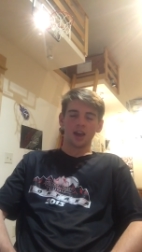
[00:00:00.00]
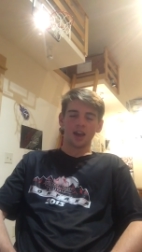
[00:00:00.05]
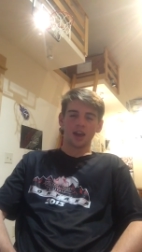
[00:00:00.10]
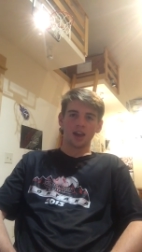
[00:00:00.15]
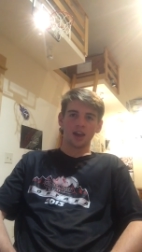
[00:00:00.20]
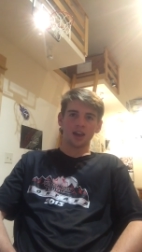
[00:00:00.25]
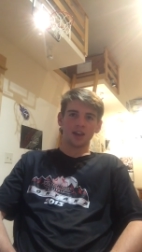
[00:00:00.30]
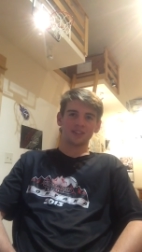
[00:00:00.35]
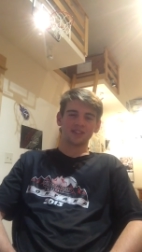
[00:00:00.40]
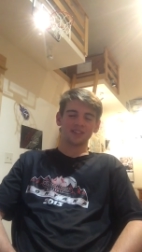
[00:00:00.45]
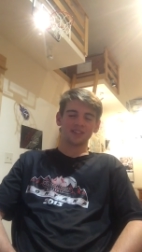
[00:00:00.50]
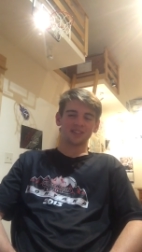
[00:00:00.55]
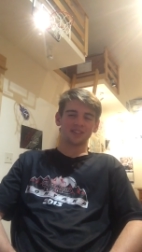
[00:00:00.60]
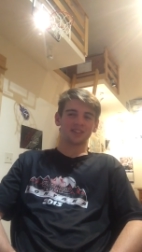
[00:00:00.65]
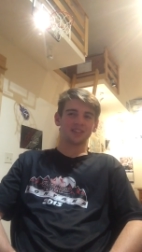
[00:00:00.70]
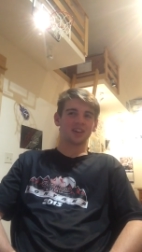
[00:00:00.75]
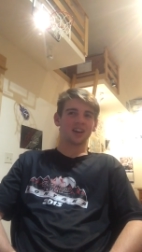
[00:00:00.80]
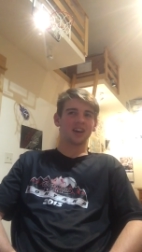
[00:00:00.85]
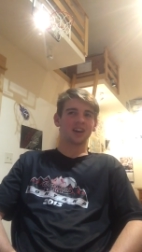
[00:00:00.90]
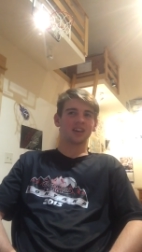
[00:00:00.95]
and
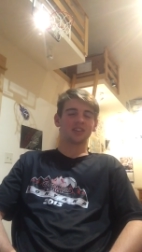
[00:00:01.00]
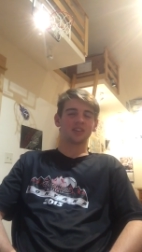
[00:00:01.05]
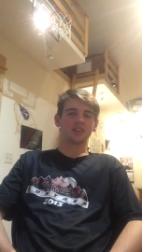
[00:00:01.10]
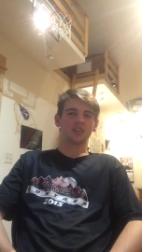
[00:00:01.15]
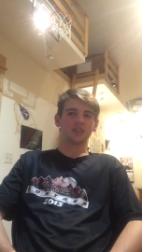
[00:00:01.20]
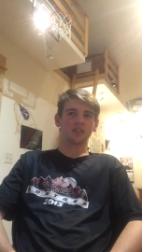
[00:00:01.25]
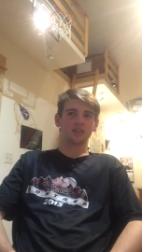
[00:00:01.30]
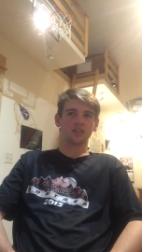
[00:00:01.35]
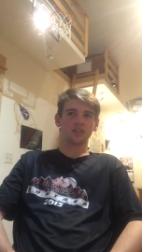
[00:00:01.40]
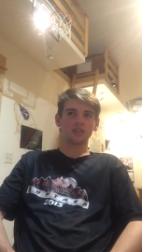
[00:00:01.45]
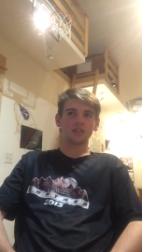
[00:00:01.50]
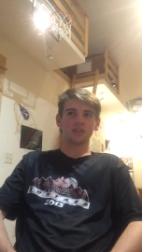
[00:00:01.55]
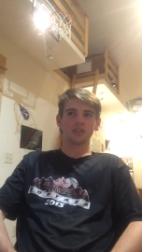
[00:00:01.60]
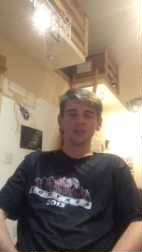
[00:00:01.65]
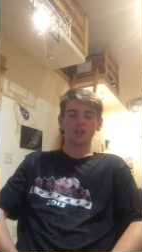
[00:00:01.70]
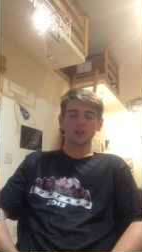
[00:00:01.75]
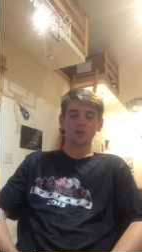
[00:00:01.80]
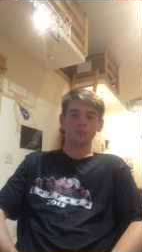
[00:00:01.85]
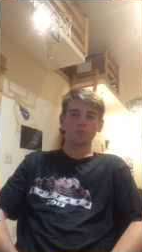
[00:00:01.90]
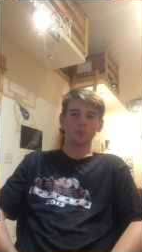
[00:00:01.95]
they
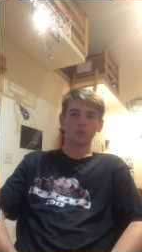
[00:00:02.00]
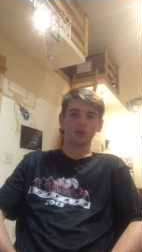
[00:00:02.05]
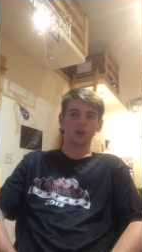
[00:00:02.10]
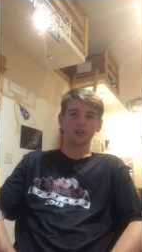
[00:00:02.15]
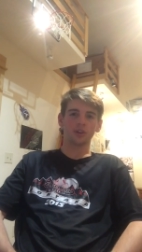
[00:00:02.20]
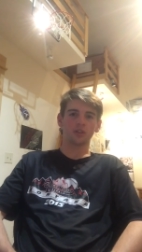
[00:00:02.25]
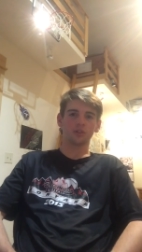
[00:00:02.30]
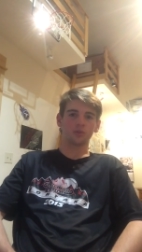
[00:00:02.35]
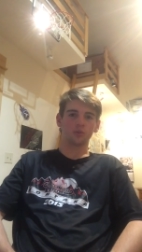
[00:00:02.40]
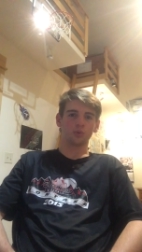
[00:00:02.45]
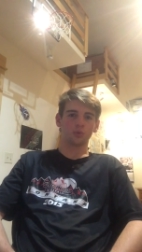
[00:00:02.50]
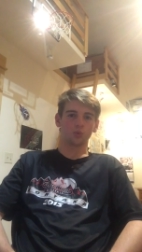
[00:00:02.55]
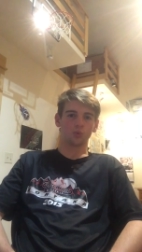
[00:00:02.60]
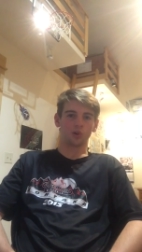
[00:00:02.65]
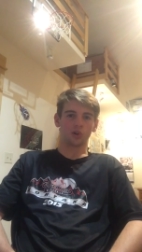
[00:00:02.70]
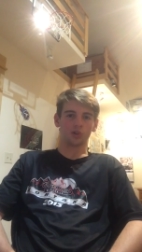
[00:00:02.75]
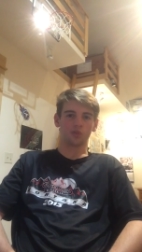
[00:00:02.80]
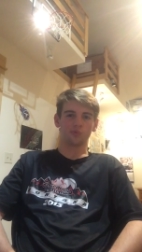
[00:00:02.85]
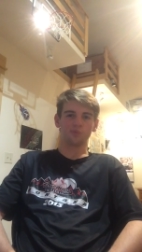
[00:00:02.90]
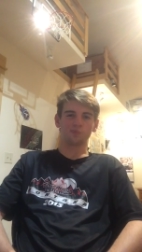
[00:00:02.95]
brought in Luke
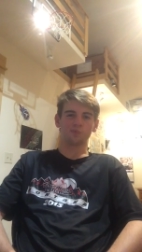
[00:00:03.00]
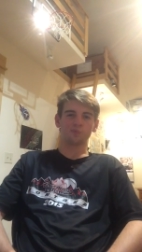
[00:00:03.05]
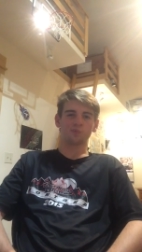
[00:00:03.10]
Walton.